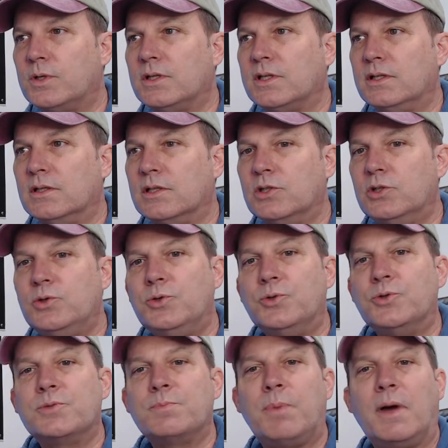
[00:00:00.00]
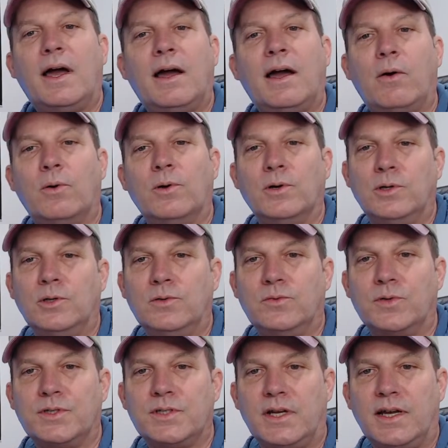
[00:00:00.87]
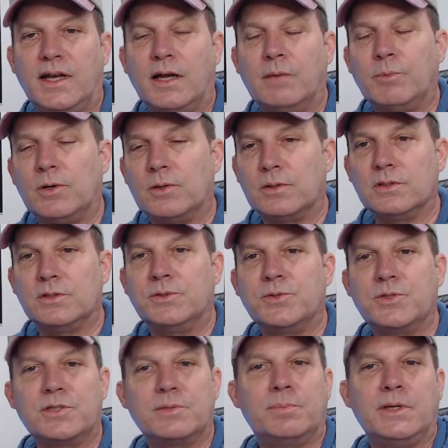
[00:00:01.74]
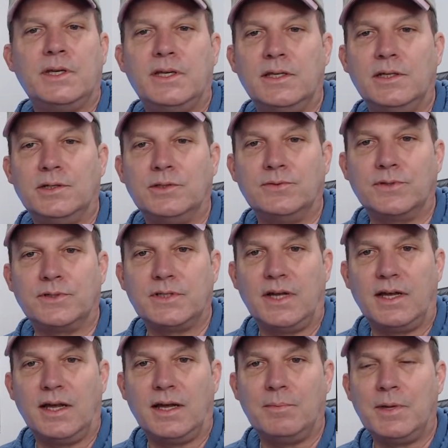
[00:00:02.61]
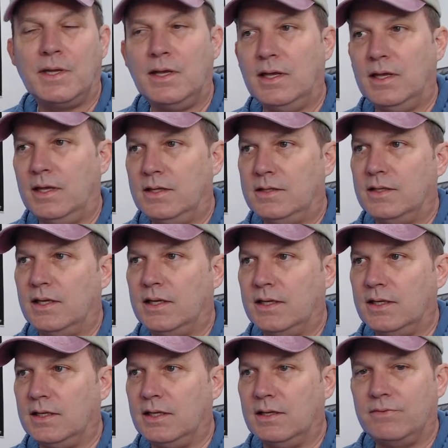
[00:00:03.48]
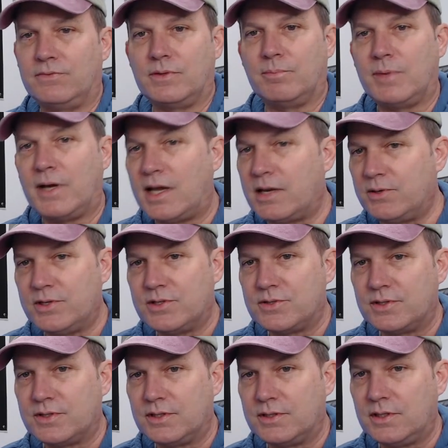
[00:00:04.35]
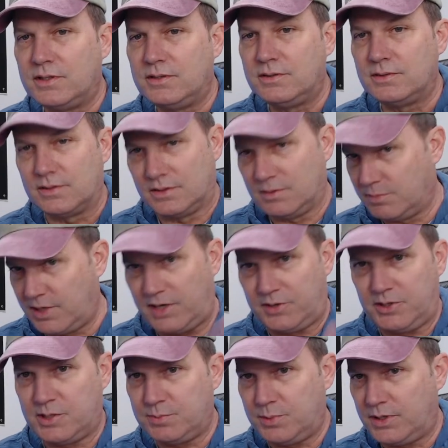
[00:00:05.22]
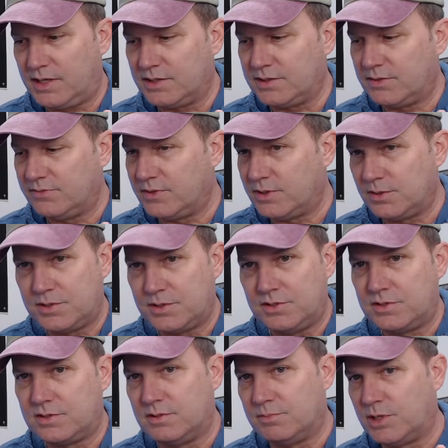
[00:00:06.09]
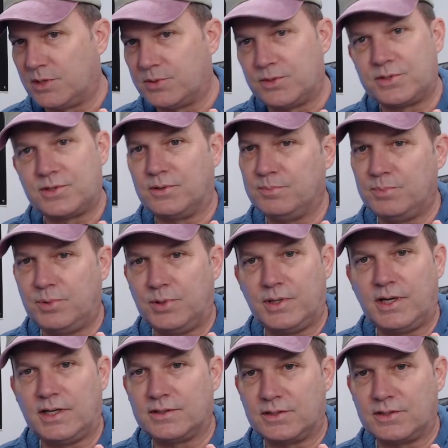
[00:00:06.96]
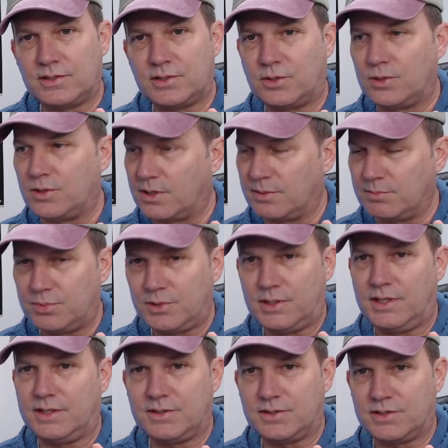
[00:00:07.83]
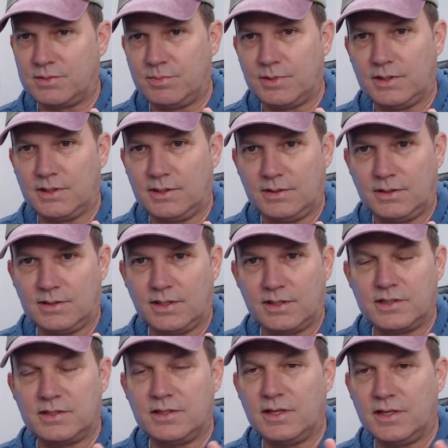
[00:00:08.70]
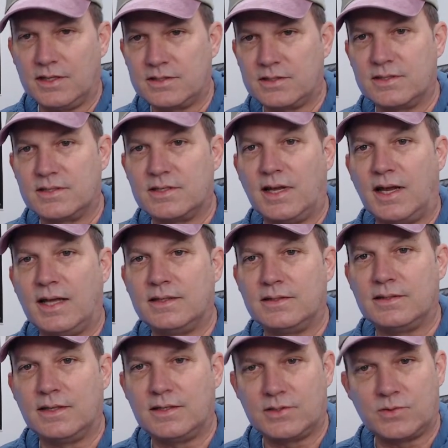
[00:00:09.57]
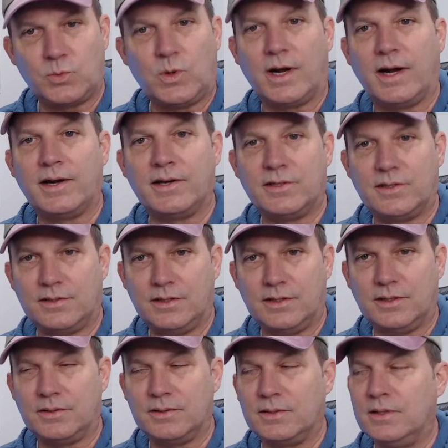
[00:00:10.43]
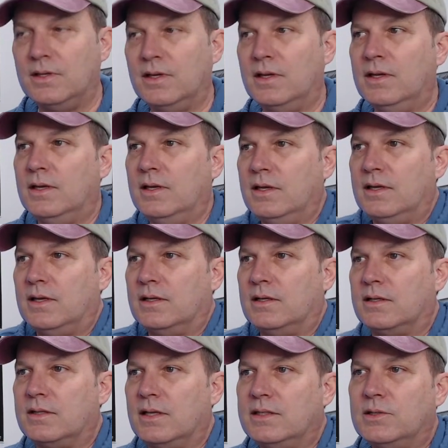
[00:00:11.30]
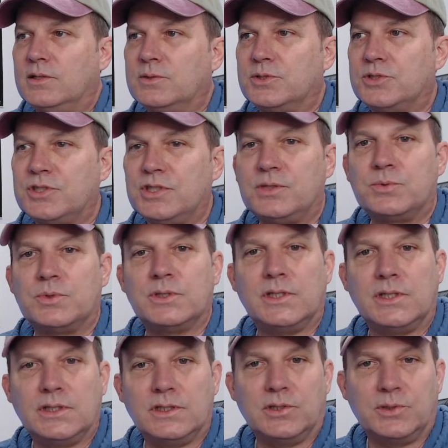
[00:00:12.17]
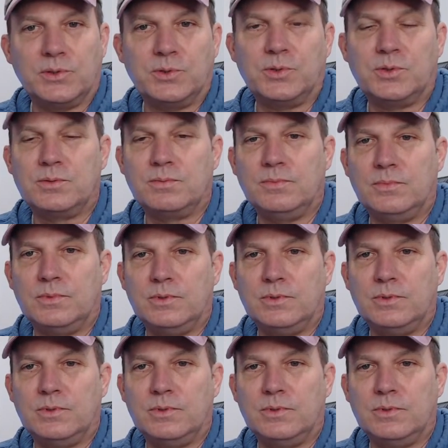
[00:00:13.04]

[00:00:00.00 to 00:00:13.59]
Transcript: lose power over time or lose speed over time. If the batteries are good, the batteries put out the voltage, the motor's going to put out the torque and put out the speed that it's designed to, that it's wired to do. They don't generally lose